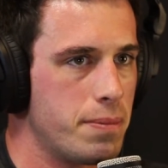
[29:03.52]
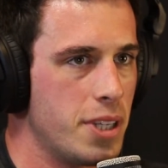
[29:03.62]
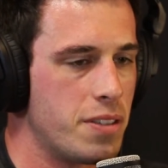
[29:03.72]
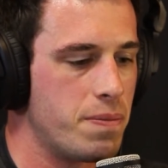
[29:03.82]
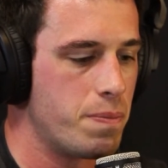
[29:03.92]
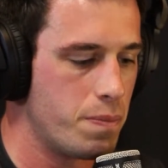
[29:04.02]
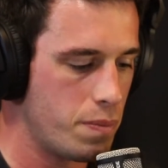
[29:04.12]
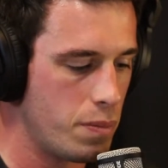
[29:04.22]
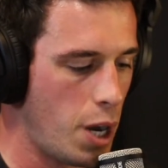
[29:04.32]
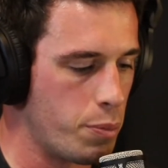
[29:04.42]
it's
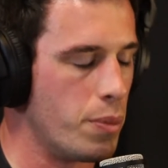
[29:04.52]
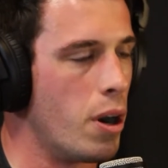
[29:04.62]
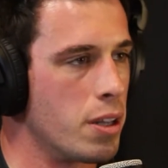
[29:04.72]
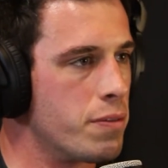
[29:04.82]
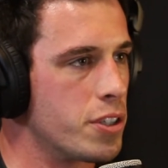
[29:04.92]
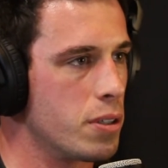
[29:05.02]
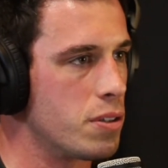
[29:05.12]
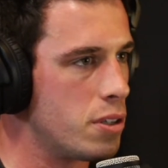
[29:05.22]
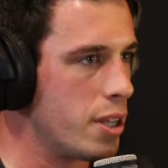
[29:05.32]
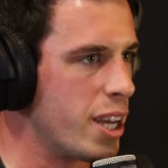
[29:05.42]
upper body physical.
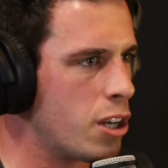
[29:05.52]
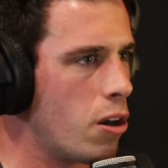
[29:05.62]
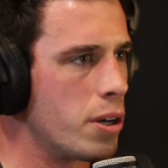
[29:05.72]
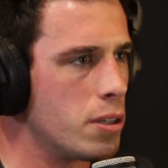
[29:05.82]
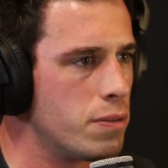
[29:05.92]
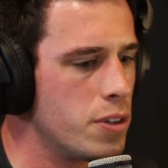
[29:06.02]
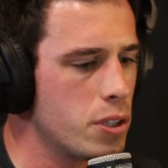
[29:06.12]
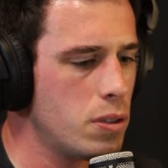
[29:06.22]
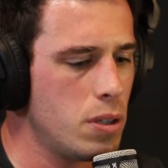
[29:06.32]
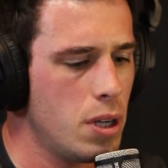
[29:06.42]
It's not that cardio
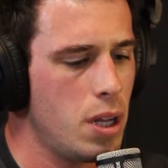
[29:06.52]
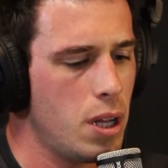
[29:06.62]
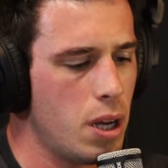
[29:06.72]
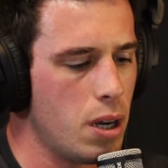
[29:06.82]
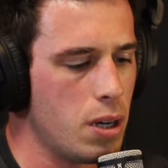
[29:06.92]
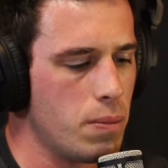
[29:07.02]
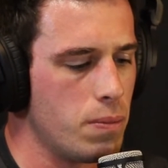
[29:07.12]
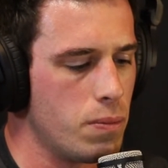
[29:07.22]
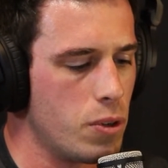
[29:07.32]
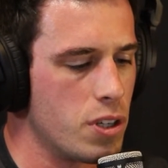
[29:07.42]
physical. Yeah.
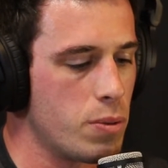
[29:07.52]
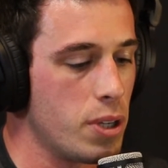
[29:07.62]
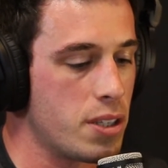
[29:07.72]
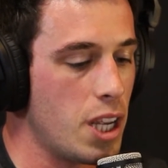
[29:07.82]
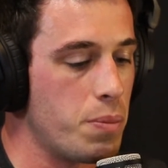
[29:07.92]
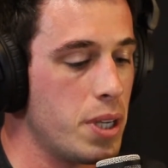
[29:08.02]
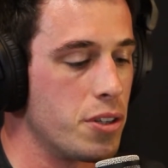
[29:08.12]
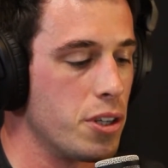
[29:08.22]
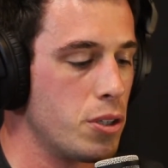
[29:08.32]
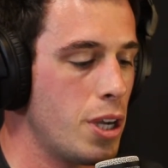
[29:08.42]
Whereas somewhere like St. Pete,
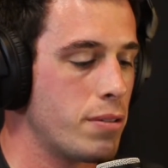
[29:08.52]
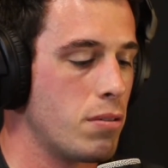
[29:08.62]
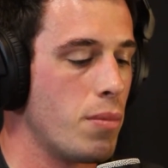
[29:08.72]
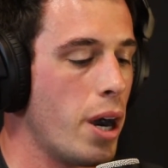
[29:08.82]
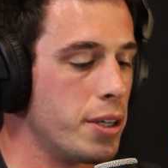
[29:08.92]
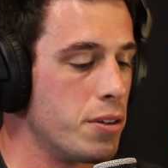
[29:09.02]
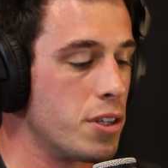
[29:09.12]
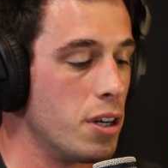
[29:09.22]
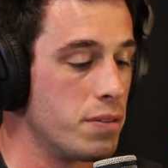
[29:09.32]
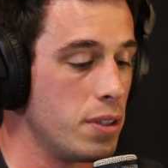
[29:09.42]
it's like you have to remind
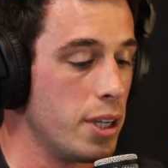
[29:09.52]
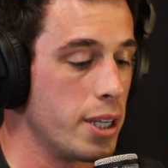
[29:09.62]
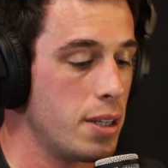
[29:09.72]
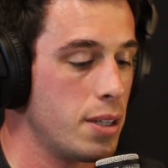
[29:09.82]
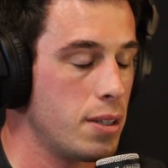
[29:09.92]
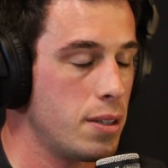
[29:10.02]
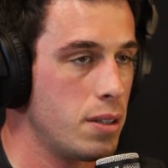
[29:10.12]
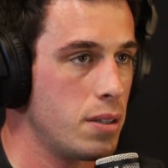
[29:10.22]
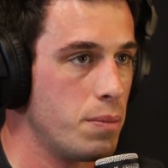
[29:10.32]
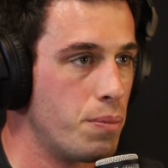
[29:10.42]
yourself to like
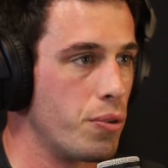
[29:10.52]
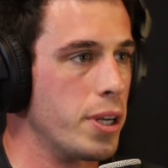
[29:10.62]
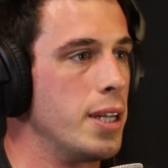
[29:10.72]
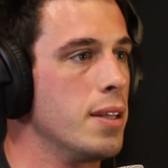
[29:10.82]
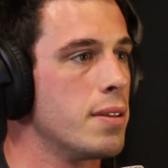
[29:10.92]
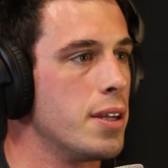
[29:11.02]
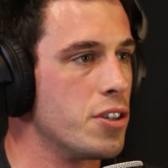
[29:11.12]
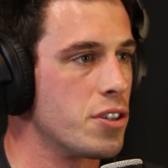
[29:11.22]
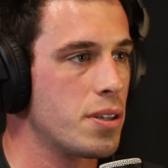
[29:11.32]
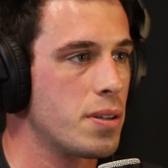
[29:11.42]
breathe and
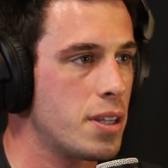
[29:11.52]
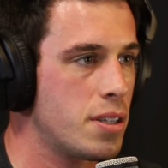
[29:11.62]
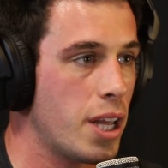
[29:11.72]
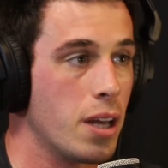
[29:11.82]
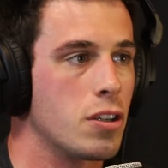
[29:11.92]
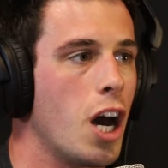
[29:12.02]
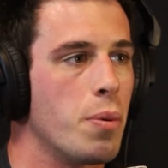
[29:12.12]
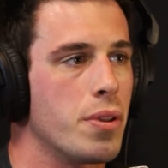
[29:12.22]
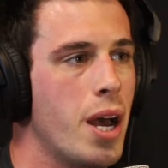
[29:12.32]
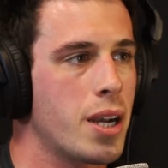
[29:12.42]
just stay on
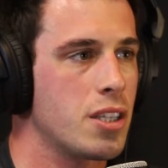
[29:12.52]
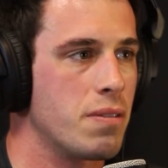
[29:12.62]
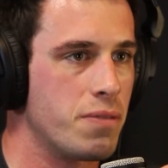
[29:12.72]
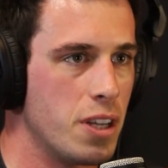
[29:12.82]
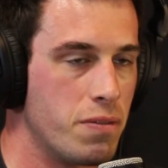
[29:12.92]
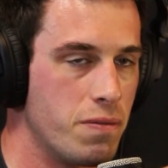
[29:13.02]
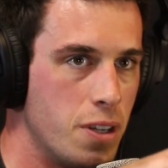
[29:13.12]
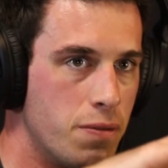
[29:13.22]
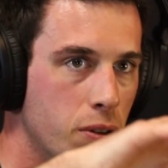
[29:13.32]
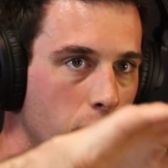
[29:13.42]
top of that, because
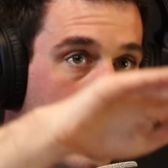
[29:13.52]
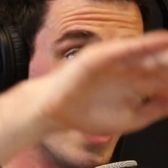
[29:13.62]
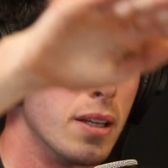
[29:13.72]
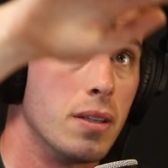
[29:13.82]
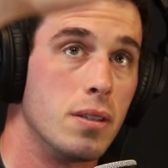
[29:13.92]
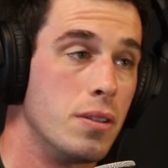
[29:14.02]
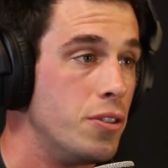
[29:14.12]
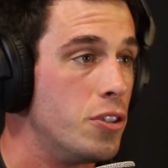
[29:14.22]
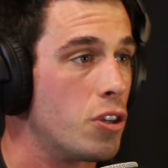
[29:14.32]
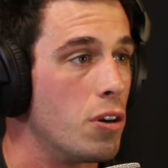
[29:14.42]
if you let it
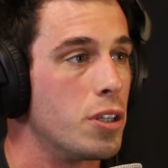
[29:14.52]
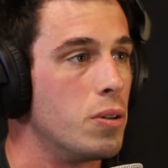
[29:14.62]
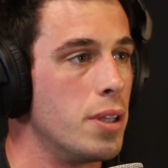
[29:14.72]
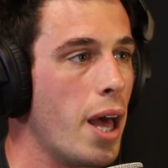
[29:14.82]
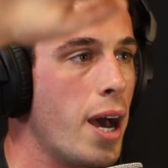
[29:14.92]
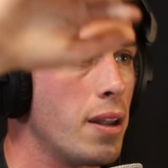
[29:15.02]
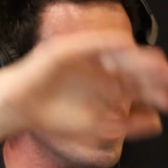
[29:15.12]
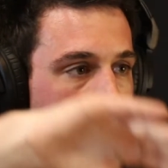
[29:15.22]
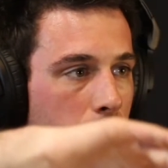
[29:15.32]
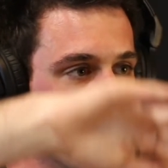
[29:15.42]
start doing that,
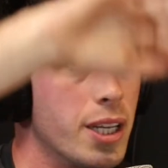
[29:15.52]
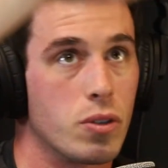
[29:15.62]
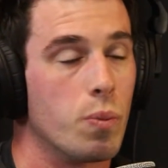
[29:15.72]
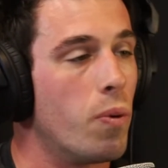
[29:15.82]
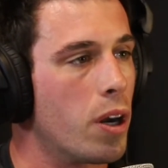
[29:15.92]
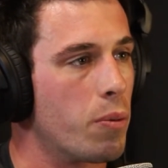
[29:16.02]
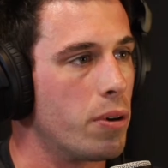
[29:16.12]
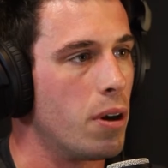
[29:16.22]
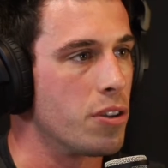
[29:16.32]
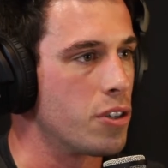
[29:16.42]
like you can get to a point
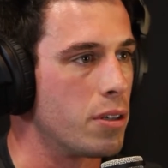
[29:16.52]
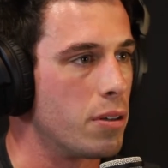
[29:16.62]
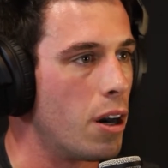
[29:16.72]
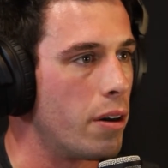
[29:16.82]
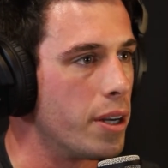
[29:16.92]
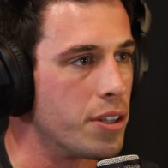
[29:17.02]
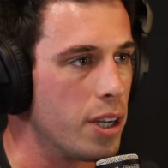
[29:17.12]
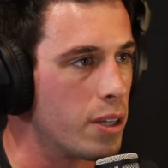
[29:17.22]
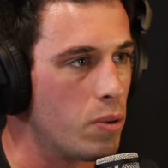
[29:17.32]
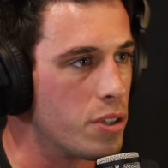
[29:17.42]
where all of a sudden your heart rate's
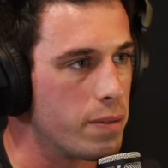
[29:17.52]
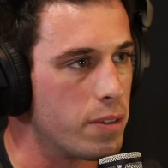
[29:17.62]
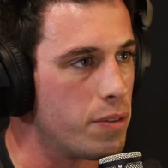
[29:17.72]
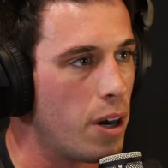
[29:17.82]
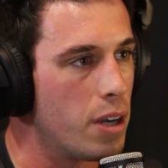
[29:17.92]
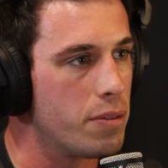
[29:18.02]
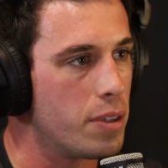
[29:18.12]
like 175.